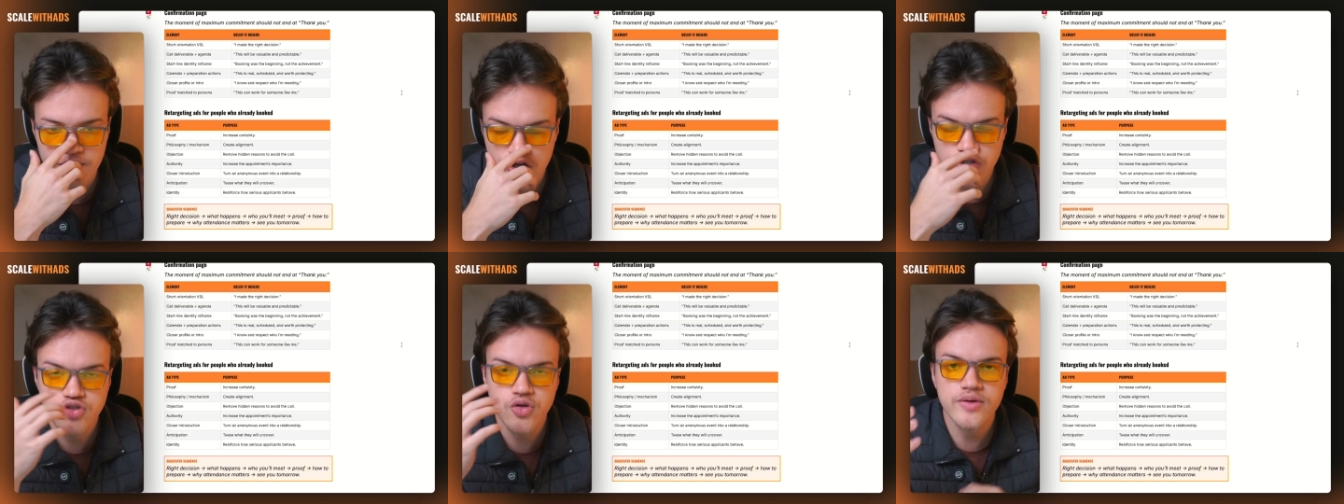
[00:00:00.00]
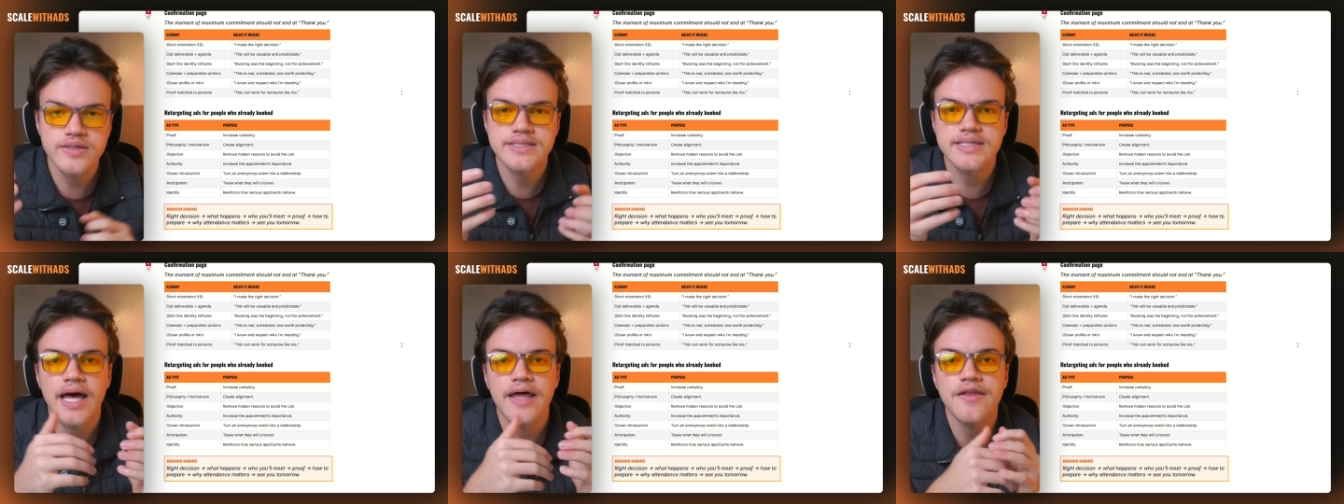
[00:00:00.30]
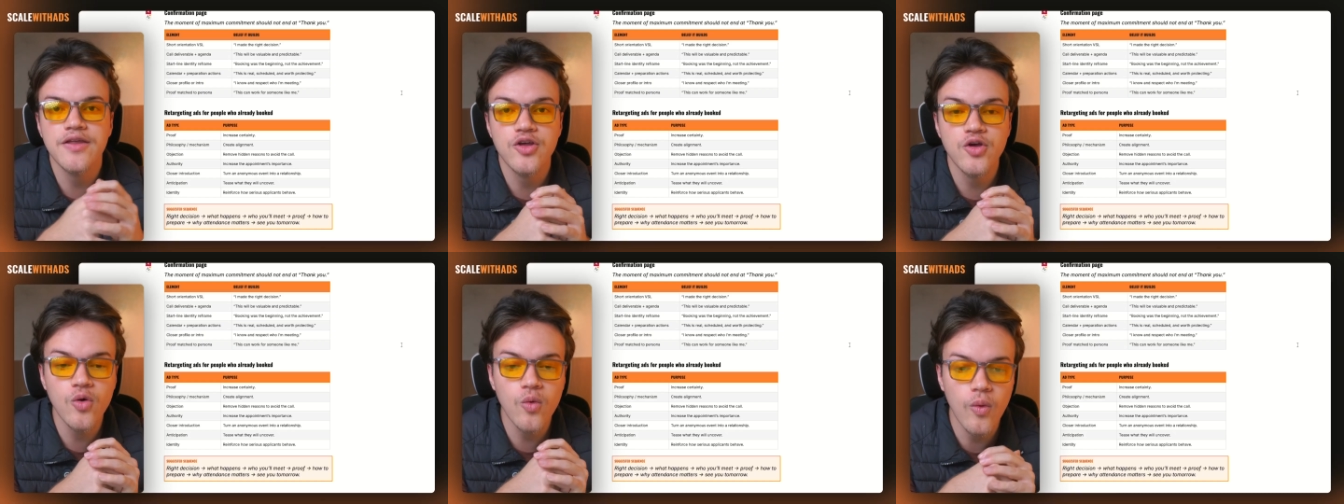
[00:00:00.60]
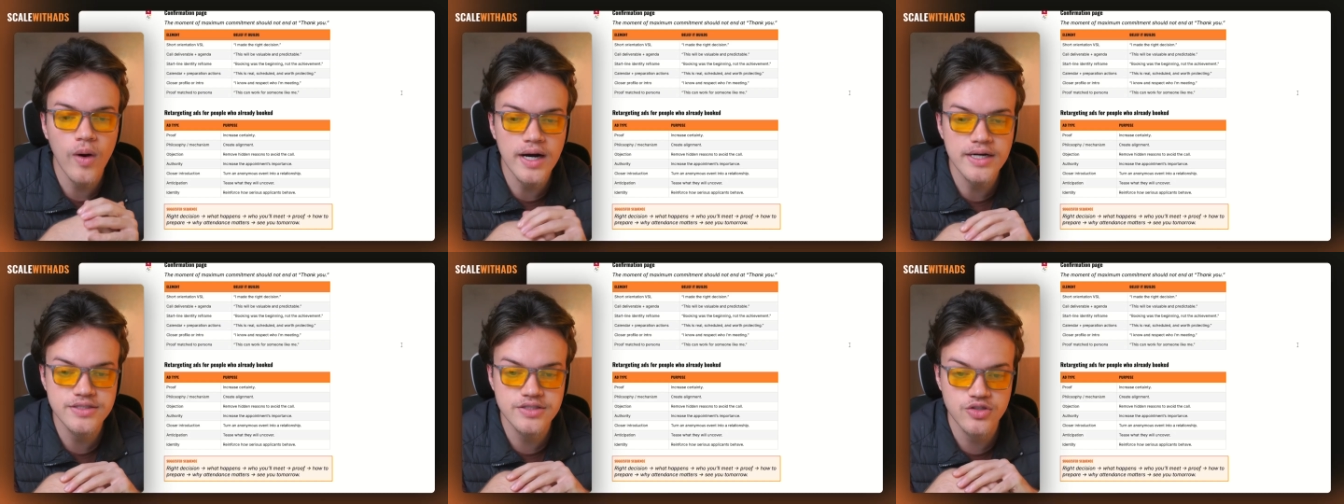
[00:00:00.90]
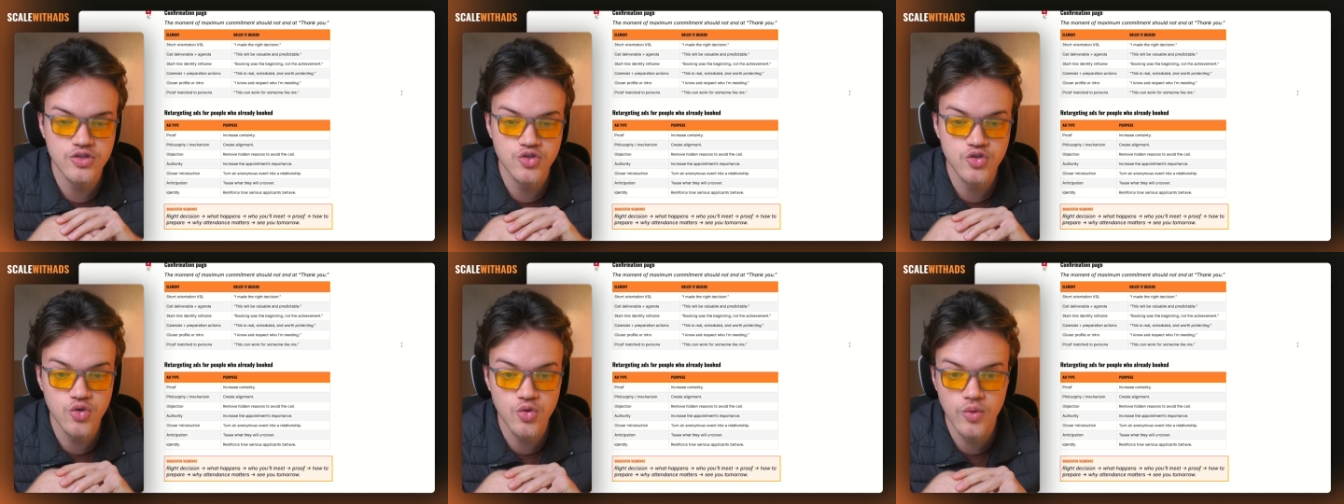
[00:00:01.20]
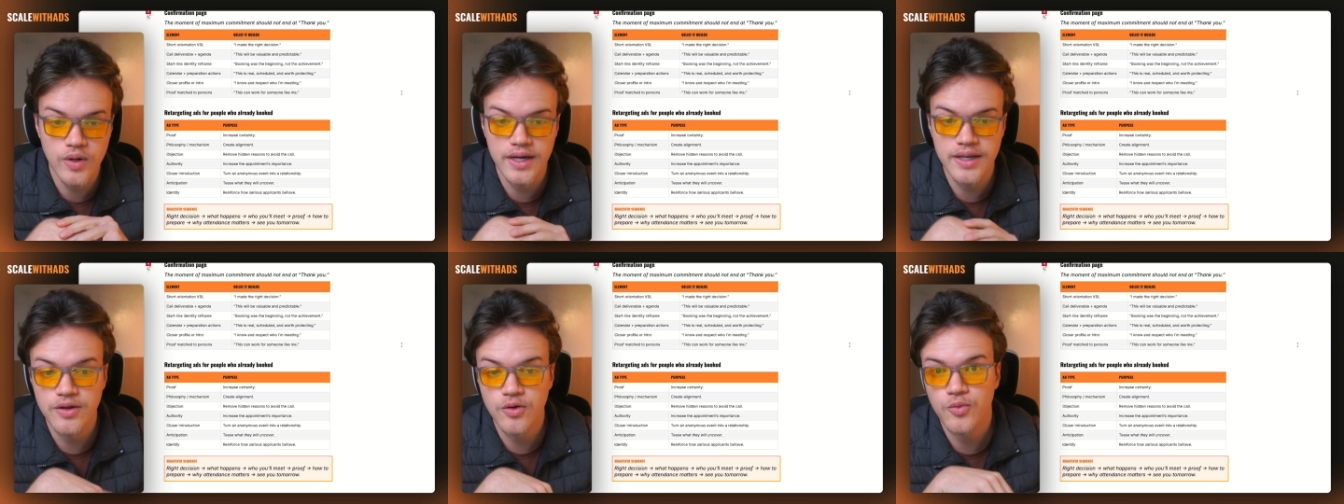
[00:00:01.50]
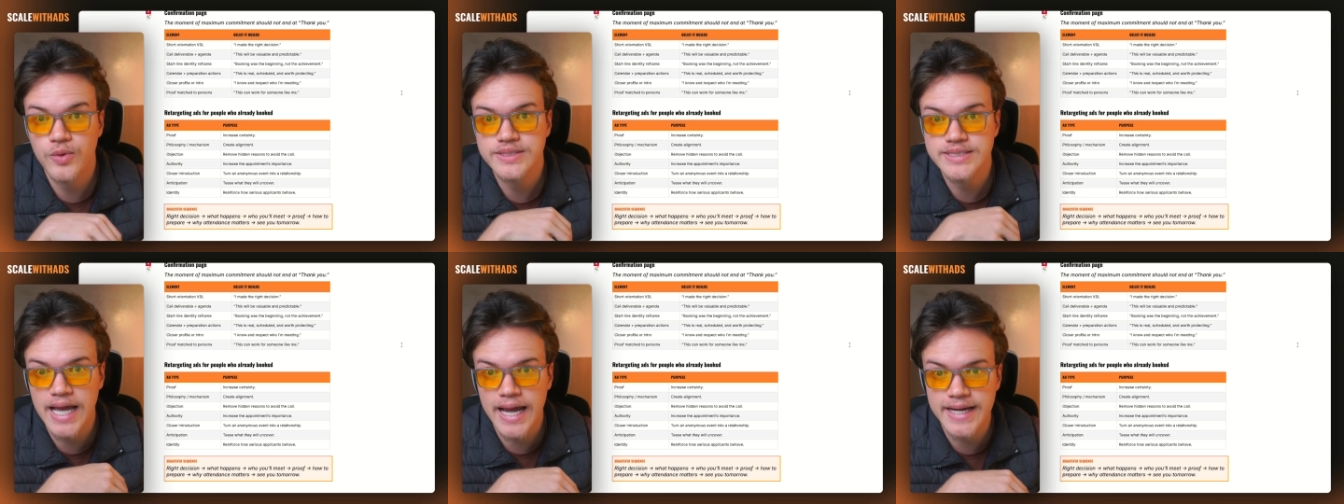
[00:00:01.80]
So instead, you want to run
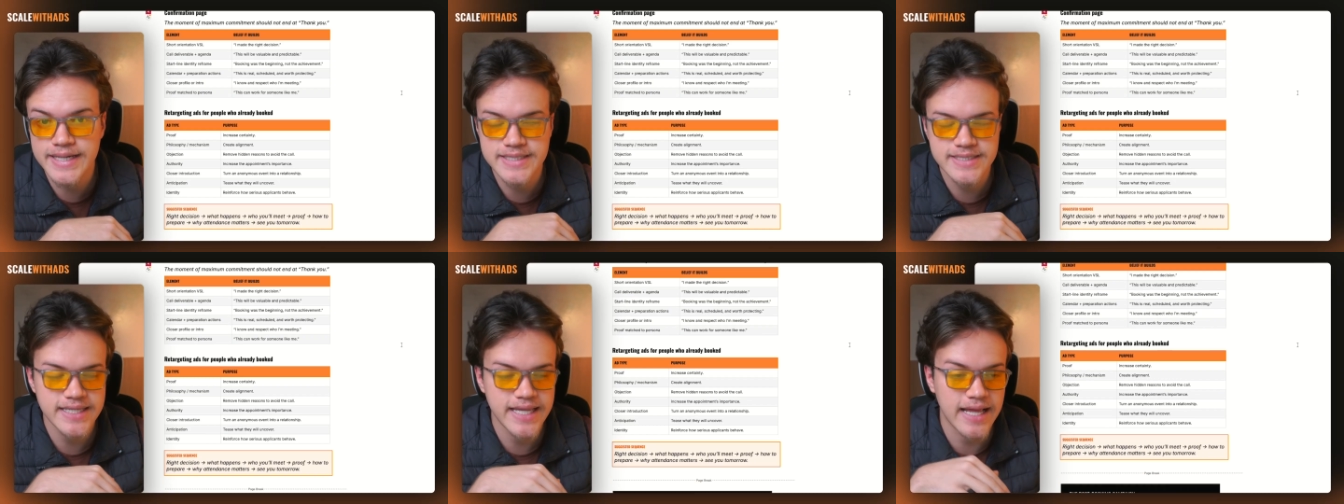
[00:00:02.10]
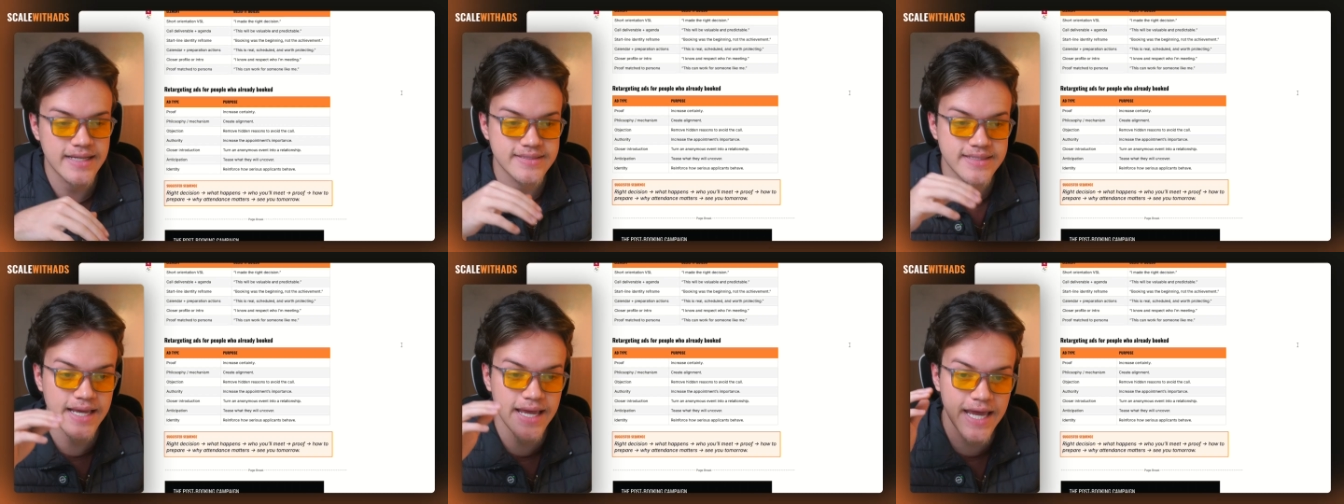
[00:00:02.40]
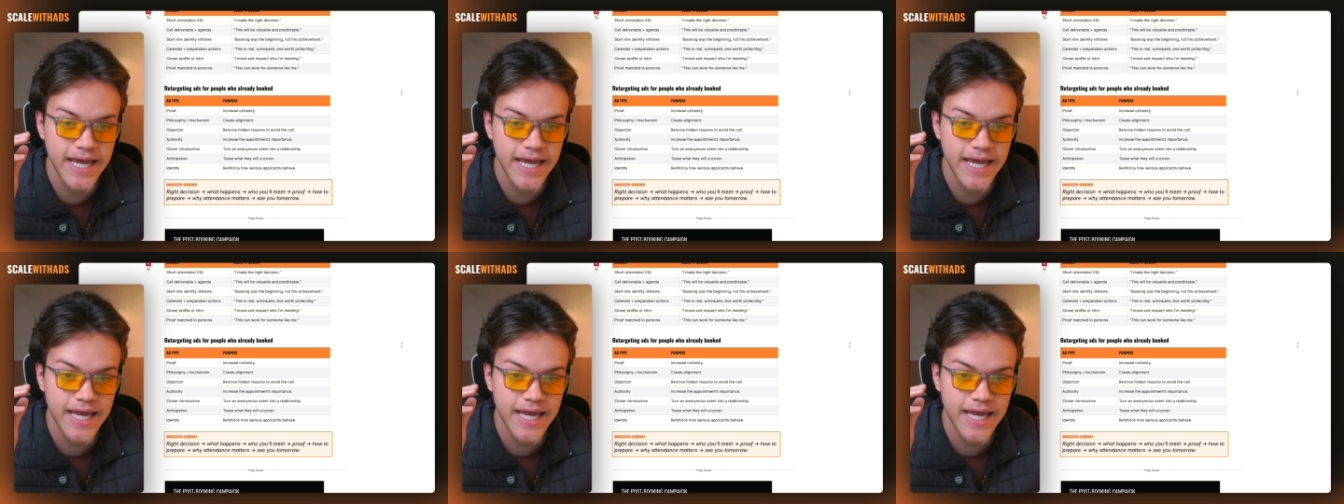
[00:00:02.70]
retargeting ads.